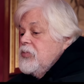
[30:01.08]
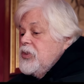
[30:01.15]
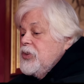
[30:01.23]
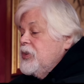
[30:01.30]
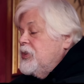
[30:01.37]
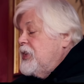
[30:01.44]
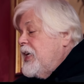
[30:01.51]

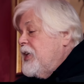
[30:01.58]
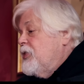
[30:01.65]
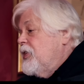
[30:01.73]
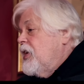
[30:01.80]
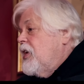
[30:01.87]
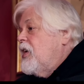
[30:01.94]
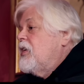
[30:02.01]
Jane
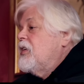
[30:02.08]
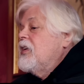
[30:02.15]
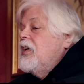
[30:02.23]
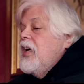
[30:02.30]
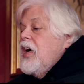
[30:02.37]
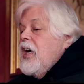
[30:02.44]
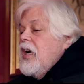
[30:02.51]
Goodall,
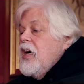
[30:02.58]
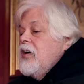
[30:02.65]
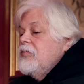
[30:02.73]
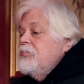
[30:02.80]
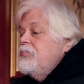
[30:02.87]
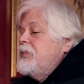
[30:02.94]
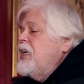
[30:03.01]

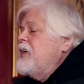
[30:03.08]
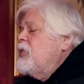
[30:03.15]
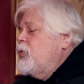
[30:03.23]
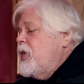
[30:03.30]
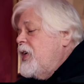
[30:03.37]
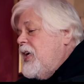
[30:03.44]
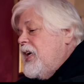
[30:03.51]

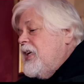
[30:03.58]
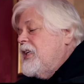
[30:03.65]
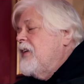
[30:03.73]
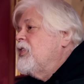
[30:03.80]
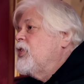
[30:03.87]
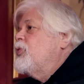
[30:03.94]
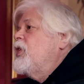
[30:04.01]
David
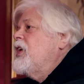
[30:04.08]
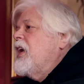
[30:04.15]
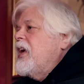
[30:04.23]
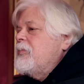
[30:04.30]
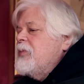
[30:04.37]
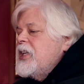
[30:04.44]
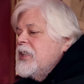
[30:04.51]

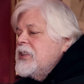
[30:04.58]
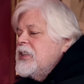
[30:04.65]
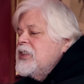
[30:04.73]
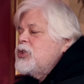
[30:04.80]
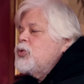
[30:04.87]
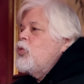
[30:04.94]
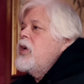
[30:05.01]
Wingate, because
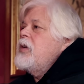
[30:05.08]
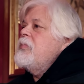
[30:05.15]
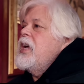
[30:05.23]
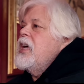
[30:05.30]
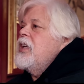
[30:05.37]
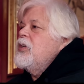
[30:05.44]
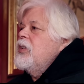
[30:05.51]
of this one
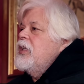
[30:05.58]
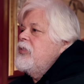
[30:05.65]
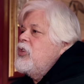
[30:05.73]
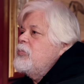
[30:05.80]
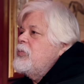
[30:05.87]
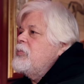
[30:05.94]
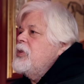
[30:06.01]
man who
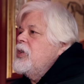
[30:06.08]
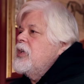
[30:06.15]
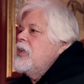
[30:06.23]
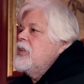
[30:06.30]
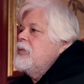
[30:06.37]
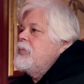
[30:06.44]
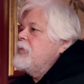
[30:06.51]
lived in
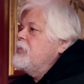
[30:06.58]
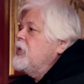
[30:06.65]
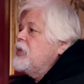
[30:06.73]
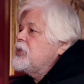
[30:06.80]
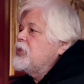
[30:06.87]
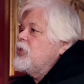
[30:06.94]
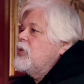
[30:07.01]
Bermuda, the
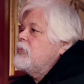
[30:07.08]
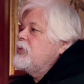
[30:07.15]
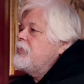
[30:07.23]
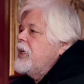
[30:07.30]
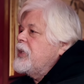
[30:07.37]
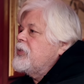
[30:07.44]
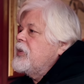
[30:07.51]
Bermuda storm
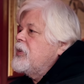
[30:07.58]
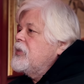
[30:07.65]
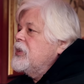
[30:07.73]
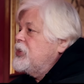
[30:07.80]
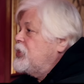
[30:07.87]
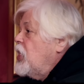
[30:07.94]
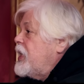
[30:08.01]

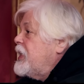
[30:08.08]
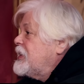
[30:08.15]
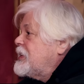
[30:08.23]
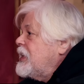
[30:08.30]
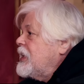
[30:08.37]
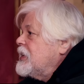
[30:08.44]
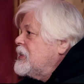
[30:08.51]
petrel is not
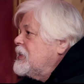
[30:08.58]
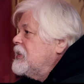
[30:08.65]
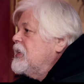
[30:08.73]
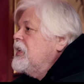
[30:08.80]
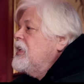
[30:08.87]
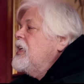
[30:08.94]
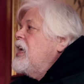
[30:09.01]
extinct.
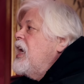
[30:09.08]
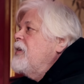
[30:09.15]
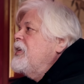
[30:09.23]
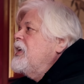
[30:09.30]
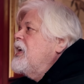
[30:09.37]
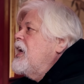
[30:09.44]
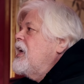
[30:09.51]
I
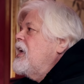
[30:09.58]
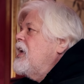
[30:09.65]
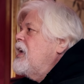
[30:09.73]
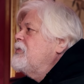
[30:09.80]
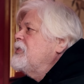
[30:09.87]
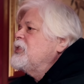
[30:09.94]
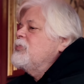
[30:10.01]
mean,
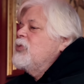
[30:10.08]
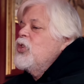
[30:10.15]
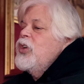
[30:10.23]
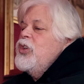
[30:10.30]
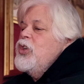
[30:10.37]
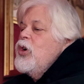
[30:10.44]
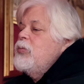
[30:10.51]
how much
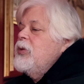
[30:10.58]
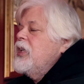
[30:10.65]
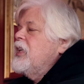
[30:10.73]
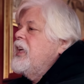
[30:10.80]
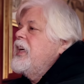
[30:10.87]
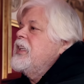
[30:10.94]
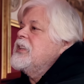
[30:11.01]
more
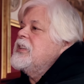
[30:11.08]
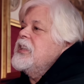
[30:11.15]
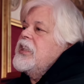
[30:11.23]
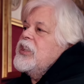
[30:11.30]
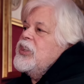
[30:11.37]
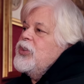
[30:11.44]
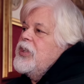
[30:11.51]
noble a
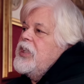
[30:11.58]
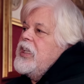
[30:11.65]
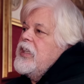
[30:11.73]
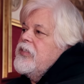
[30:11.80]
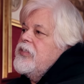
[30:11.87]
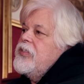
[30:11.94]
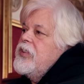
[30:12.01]
legacy can you
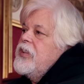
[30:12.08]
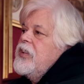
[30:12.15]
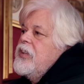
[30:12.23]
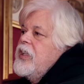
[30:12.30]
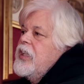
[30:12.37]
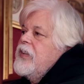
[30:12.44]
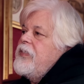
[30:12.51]
leave
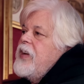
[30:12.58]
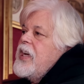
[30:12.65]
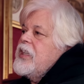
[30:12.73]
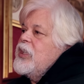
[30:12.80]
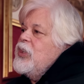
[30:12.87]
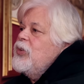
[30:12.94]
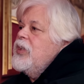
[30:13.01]
than the
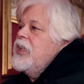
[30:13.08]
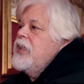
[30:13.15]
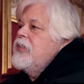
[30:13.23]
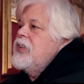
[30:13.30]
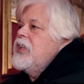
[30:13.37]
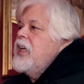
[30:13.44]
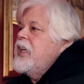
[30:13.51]
fact that you
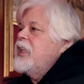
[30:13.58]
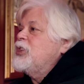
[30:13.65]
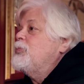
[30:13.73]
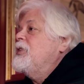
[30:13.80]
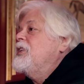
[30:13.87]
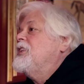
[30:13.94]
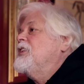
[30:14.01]
lived and a
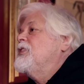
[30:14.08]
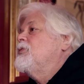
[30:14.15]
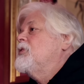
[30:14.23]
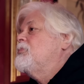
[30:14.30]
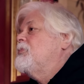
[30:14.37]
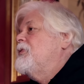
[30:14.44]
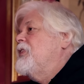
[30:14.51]
species
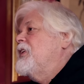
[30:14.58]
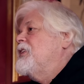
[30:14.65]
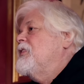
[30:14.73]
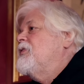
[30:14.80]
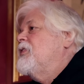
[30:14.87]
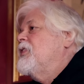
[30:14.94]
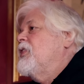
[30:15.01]
was
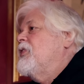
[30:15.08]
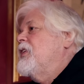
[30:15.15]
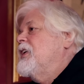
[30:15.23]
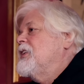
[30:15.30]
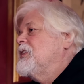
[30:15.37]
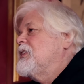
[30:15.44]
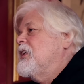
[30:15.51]
prevented from
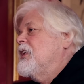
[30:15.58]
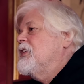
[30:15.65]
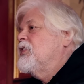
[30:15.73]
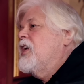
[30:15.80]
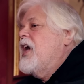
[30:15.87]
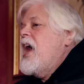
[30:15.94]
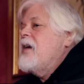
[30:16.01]
going
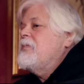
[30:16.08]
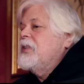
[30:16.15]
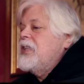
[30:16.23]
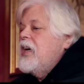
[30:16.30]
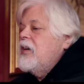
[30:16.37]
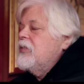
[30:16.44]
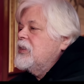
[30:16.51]
extinct or a
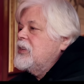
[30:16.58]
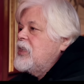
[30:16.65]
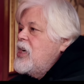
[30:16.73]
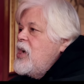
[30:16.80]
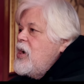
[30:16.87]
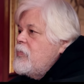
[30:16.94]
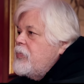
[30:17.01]
habitat was
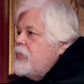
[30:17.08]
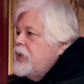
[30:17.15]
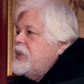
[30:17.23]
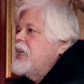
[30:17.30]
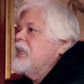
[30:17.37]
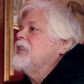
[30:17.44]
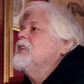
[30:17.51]

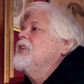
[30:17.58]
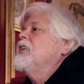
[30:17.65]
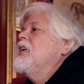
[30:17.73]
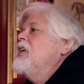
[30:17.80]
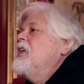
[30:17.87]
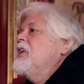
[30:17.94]
protected?